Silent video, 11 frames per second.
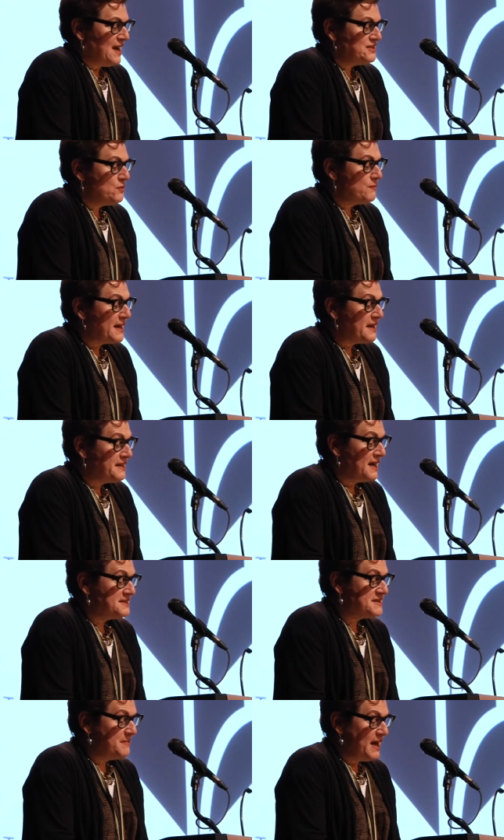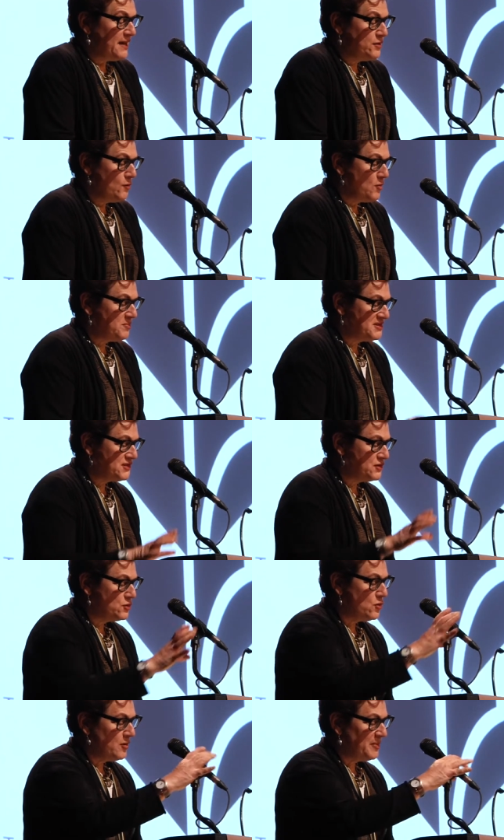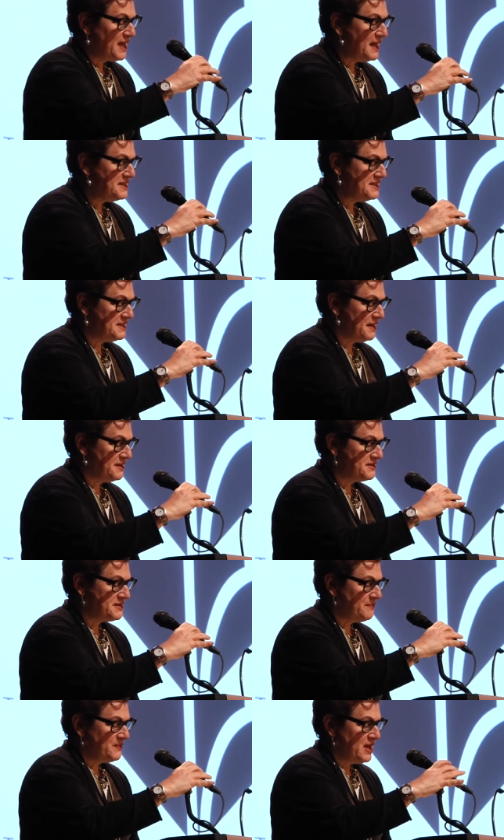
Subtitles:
I don't recognize the man who opens the door, but Honey does.